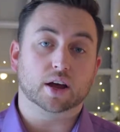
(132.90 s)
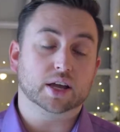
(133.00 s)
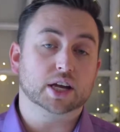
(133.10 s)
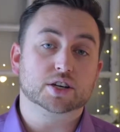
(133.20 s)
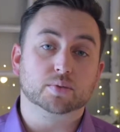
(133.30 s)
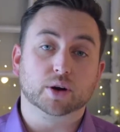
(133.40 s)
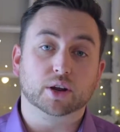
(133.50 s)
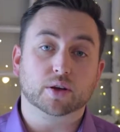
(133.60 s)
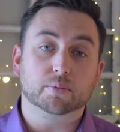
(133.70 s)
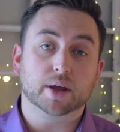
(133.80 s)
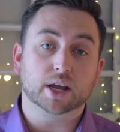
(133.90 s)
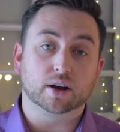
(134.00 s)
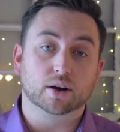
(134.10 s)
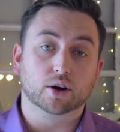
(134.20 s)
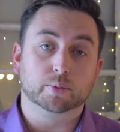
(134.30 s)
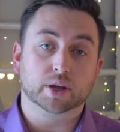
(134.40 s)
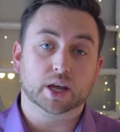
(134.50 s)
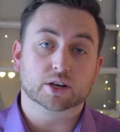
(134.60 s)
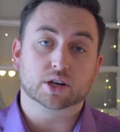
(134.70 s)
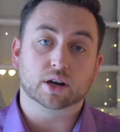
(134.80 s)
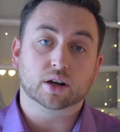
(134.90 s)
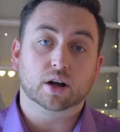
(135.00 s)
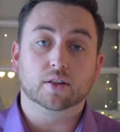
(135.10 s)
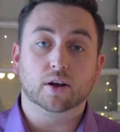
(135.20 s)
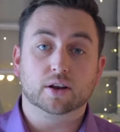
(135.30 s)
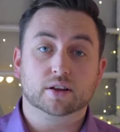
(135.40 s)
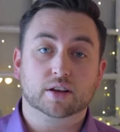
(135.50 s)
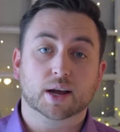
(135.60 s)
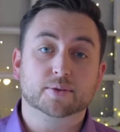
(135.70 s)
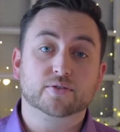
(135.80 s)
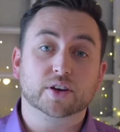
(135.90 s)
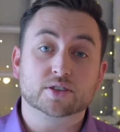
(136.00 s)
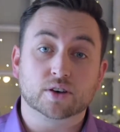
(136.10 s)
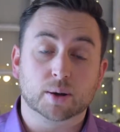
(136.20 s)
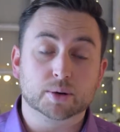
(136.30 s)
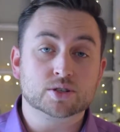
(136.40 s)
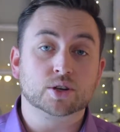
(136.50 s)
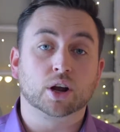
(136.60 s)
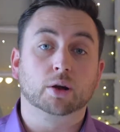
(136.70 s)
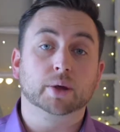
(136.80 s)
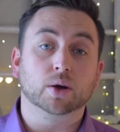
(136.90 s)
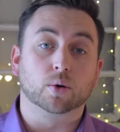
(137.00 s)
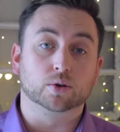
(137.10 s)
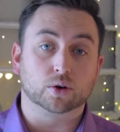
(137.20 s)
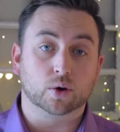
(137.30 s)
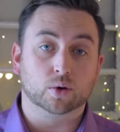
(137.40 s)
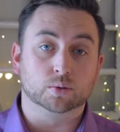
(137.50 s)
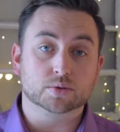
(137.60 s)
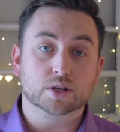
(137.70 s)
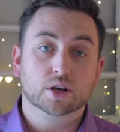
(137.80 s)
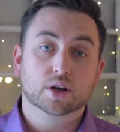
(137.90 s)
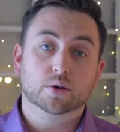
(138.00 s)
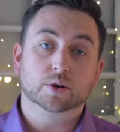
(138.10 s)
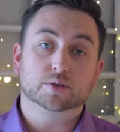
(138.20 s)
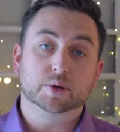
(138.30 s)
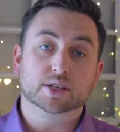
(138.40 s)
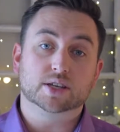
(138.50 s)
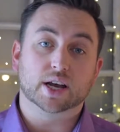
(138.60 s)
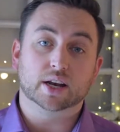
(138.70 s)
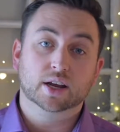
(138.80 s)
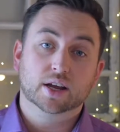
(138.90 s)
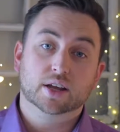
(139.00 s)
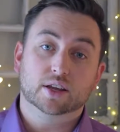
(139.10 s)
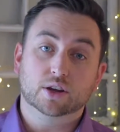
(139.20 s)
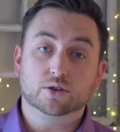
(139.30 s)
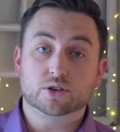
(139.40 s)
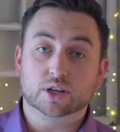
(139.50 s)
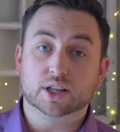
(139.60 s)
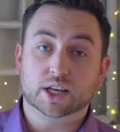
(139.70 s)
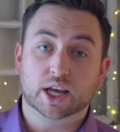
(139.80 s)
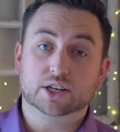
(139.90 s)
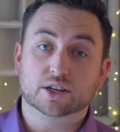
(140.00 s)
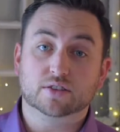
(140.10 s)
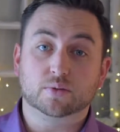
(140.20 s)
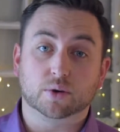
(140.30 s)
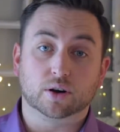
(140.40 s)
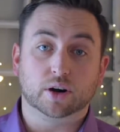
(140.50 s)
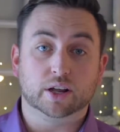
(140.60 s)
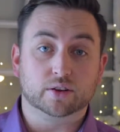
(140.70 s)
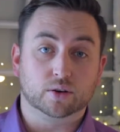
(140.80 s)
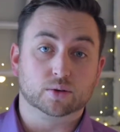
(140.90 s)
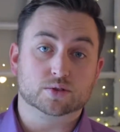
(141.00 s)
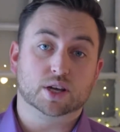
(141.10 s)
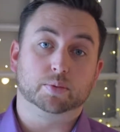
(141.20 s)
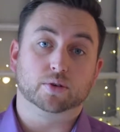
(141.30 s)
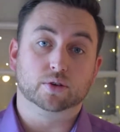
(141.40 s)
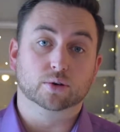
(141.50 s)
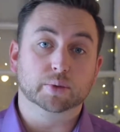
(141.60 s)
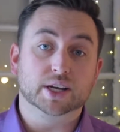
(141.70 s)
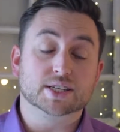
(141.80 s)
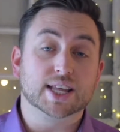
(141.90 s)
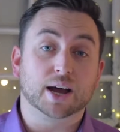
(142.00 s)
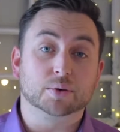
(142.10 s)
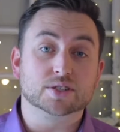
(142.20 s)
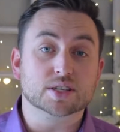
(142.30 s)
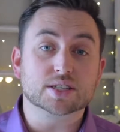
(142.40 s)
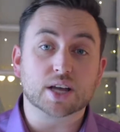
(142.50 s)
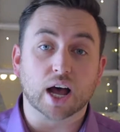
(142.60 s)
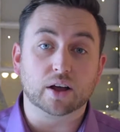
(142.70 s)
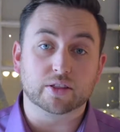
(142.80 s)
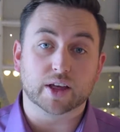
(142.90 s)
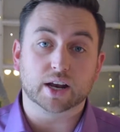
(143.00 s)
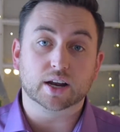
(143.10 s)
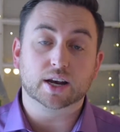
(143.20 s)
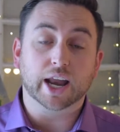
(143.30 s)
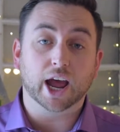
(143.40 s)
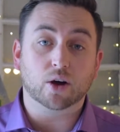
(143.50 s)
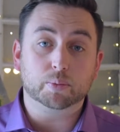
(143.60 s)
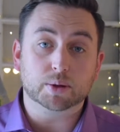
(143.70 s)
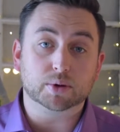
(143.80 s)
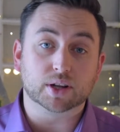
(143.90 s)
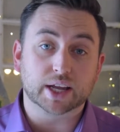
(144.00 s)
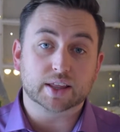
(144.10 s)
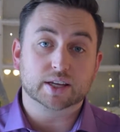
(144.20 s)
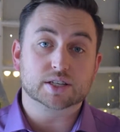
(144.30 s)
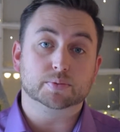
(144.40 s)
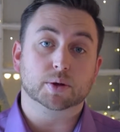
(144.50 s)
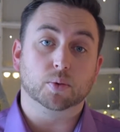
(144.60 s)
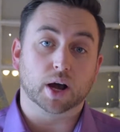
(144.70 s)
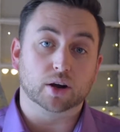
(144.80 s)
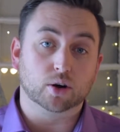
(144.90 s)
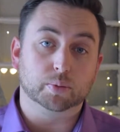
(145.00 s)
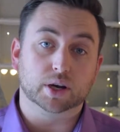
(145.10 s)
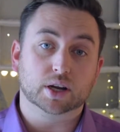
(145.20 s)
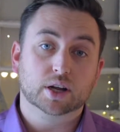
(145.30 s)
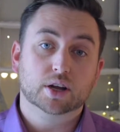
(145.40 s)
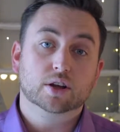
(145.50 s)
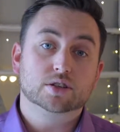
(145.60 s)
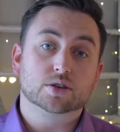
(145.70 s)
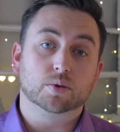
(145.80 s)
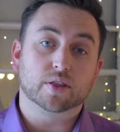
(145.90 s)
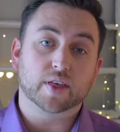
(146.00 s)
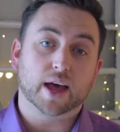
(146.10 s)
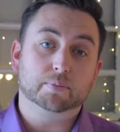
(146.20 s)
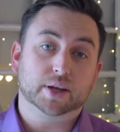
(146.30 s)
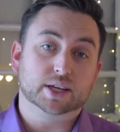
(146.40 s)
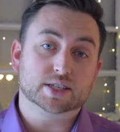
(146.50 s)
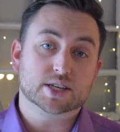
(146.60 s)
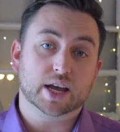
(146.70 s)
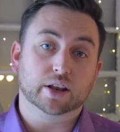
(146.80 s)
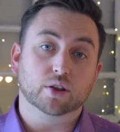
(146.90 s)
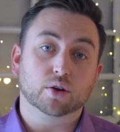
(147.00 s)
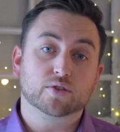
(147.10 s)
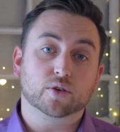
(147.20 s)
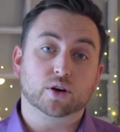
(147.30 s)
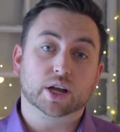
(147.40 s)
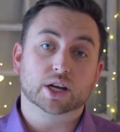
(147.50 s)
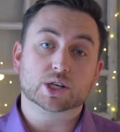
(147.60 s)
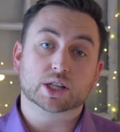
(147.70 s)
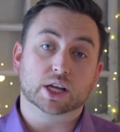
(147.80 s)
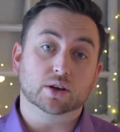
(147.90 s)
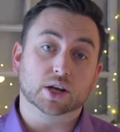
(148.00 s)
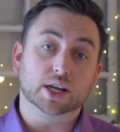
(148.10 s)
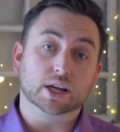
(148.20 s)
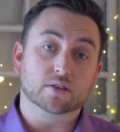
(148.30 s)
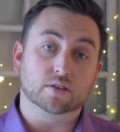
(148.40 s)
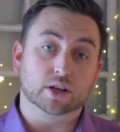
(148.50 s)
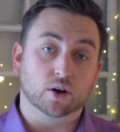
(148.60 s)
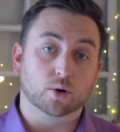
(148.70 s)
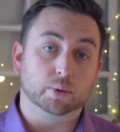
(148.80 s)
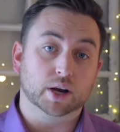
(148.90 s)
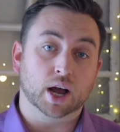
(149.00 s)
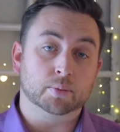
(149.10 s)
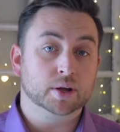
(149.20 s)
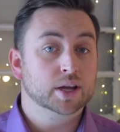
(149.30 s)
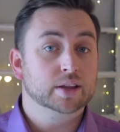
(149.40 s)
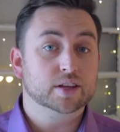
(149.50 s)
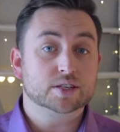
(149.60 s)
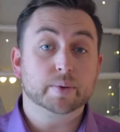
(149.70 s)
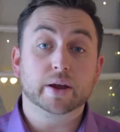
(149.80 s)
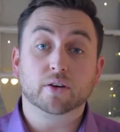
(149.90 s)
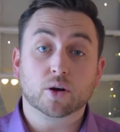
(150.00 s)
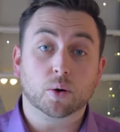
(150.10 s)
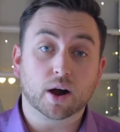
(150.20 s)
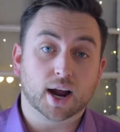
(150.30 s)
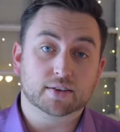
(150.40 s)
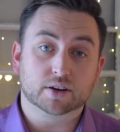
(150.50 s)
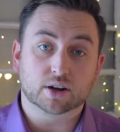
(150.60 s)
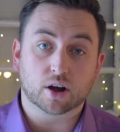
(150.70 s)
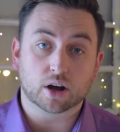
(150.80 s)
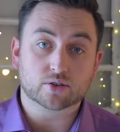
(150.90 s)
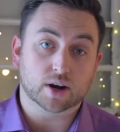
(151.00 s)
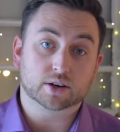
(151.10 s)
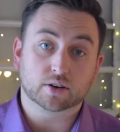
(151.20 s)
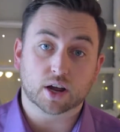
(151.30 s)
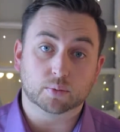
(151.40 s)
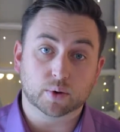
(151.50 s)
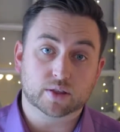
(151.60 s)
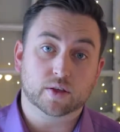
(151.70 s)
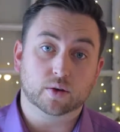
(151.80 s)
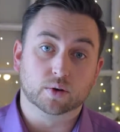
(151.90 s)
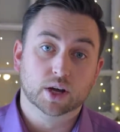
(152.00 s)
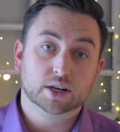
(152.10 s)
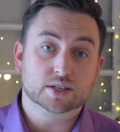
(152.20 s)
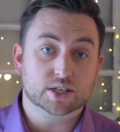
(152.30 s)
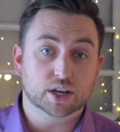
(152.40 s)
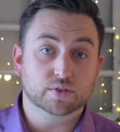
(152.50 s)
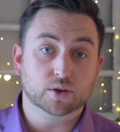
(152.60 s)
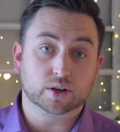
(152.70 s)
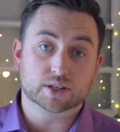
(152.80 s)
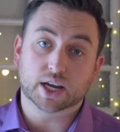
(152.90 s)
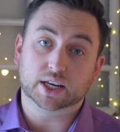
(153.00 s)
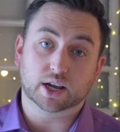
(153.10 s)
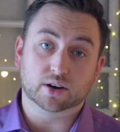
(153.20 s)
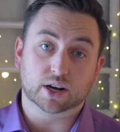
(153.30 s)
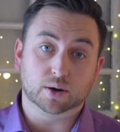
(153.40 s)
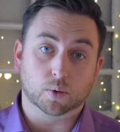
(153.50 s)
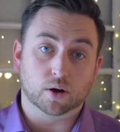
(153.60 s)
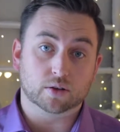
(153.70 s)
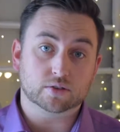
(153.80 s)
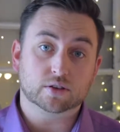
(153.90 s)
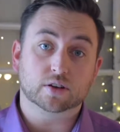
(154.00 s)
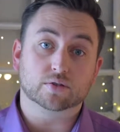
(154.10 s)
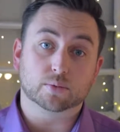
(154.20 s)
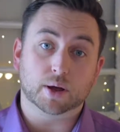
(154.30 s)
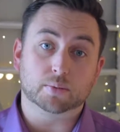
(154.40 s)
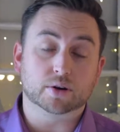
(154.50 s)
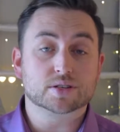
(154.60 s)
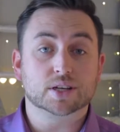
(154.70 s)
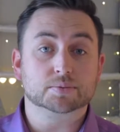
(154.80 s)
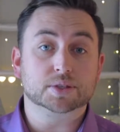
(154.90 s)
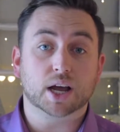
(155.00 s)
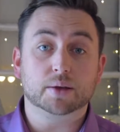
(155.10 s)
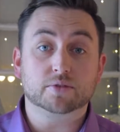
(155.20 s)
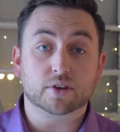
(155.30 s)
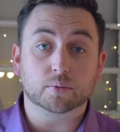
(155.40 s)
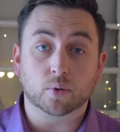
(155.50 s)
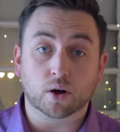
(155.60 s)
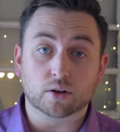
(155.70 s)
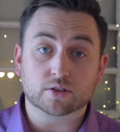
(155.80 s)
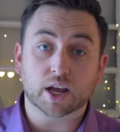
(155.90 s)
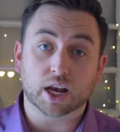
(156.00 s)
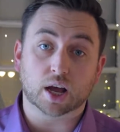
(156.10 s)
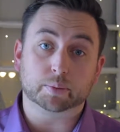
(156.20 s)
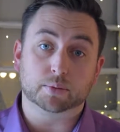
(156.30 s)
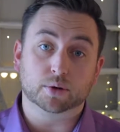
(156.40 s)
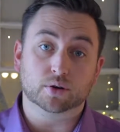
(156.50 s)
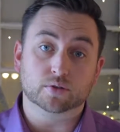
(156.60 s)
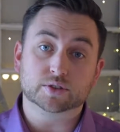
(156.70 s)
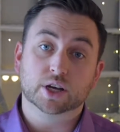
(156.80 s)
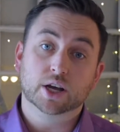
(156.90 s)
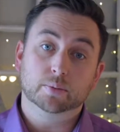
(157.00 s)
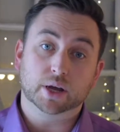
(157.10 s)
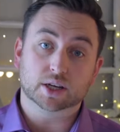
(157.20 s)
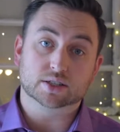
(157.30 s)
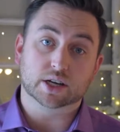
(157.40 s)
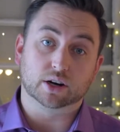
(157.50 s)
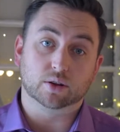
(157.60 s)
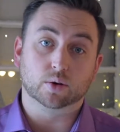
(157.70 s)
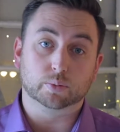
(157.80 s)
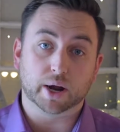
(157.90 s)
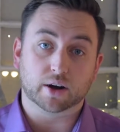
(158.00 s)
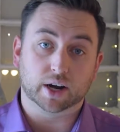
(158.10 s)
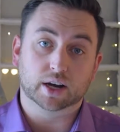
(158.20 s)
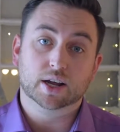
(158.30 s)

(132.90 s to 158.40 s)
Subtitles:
kitchen, where you can make it an open kitchen. A lot of the times fixer-uppers, they're going to be older homes, which means that usually the kitchens were in their own separate room because that was the style then. Now people like things to be wide open. So with that being said, look for a kitchen that you can easily open up. This may require having a contractor come with you to see if you can take down any walls. Because remember, sometimes some walls cannot be moved because they are load bearing.